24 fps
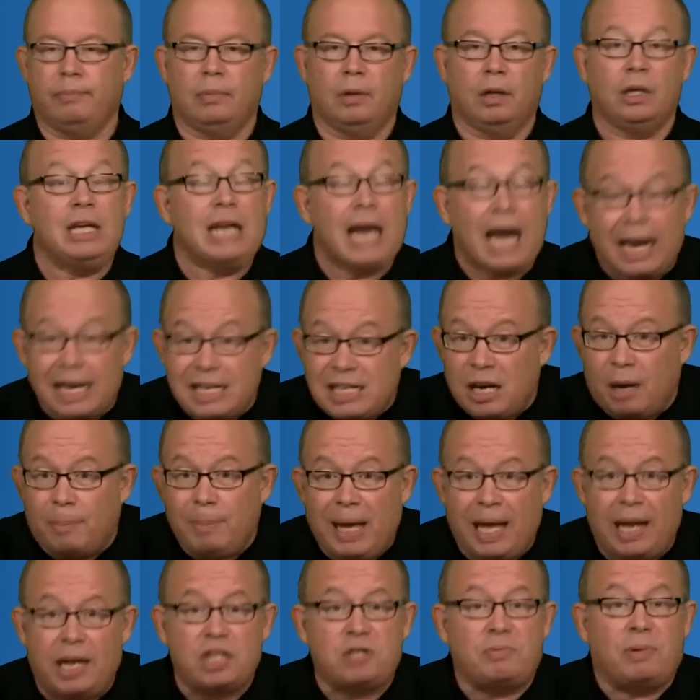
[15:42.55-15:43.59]
You got to tell
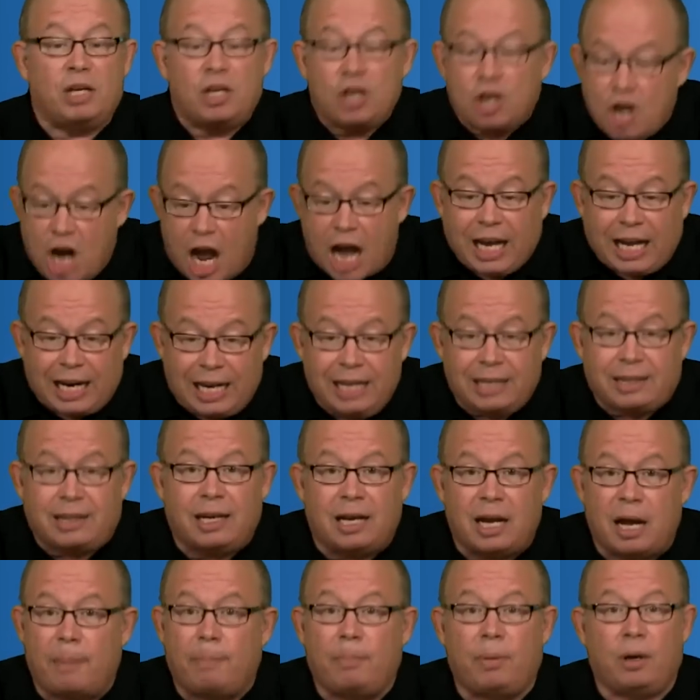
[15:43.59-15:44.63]
management you're not going to hit the
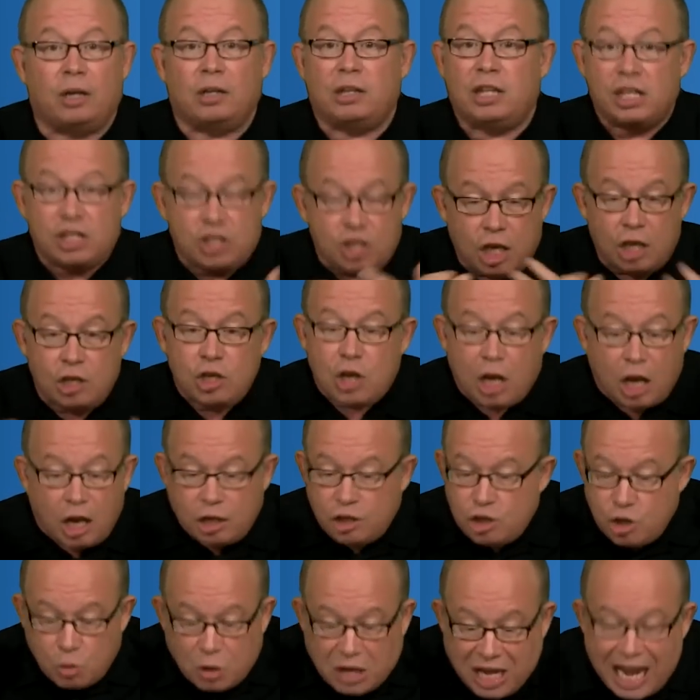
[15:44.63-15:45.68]
number. This
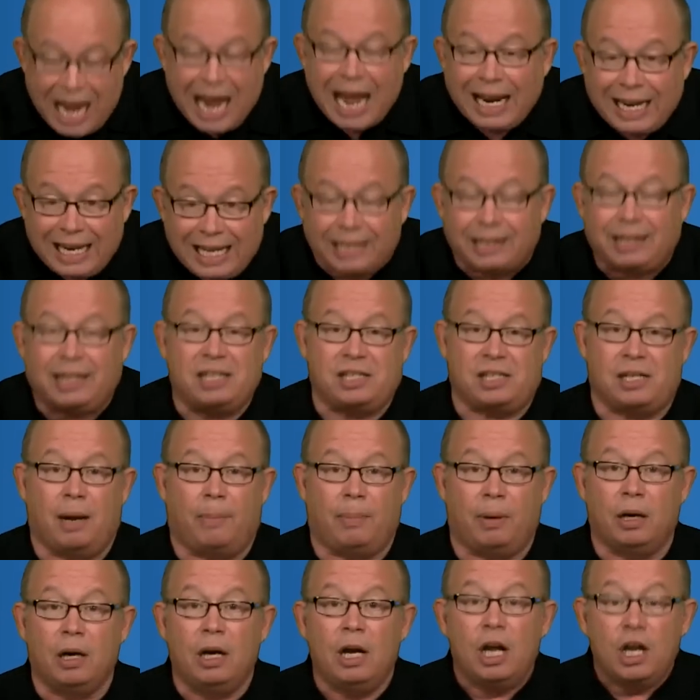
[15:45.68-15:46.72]
you can't hit this
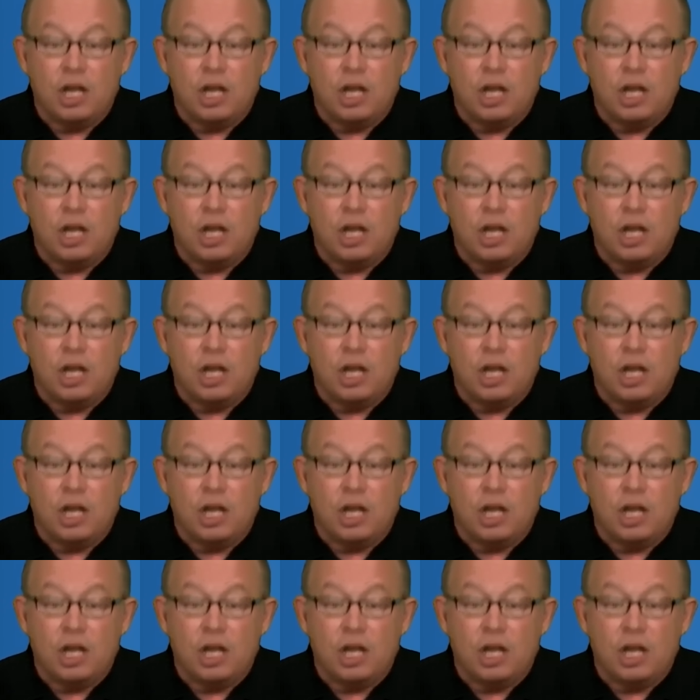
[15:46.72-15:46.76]
number.